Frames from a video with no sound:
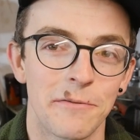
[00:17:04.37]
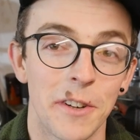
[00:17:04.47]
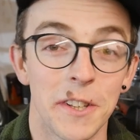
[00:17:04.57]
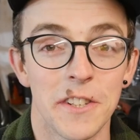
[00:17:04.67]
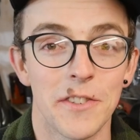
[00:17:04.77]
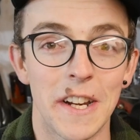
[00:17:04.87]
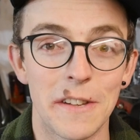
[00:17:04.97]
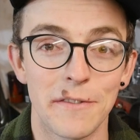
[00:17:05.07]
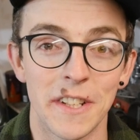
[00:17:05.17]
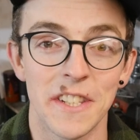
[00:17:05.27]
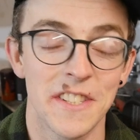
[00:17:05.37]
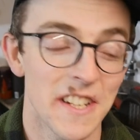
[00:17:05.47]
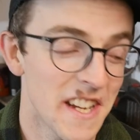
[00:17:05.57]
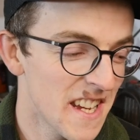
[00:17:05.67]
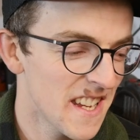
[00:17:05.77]
fun to drive, and it's
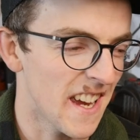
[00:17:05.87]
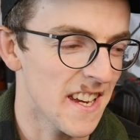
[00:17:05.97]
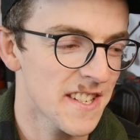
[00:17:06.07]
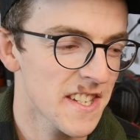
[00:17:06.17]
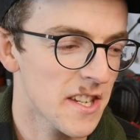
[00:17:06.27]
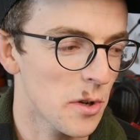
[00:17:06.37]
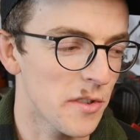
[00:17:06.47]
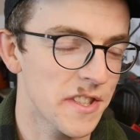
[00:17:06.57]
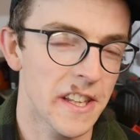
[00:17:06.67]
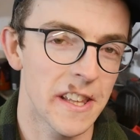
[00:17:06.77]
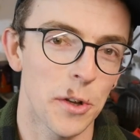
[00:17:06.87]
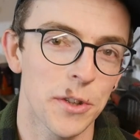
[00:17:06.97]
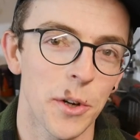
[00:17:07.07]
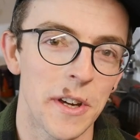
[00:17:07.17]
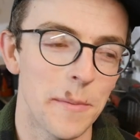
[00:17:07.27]
just a sort of silly little
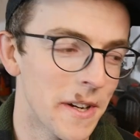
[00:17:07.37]
toy,